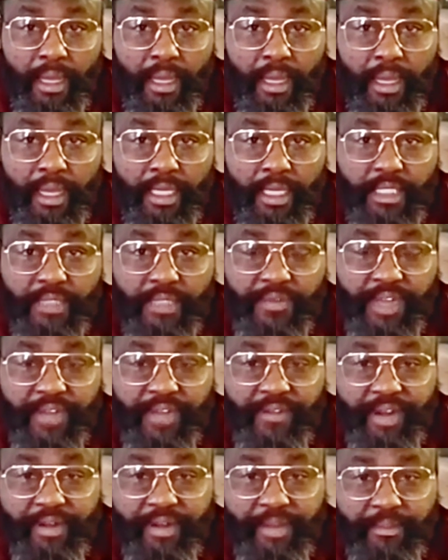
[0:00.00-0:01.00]
It's very,
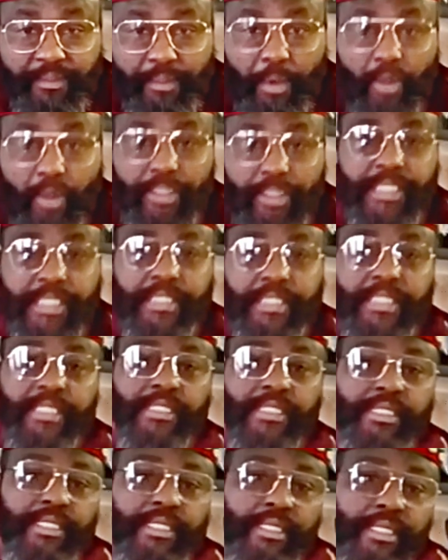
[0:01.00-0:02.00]
very
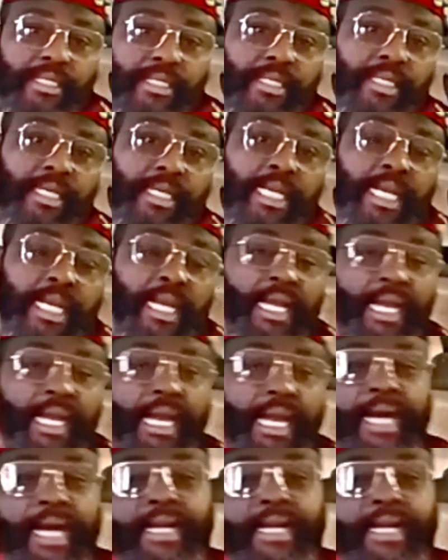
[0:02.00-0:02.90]
important. And